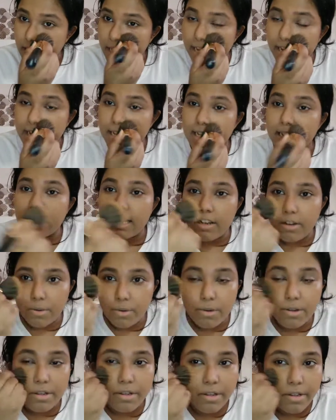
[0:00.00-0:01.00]
airy
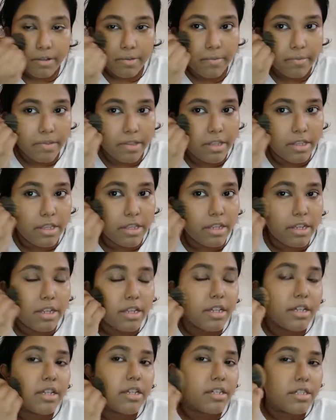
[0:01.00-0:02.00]
look.
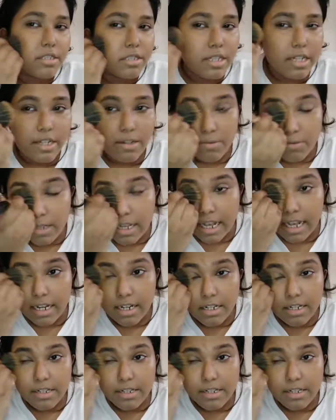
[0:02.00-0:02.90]
So I do that.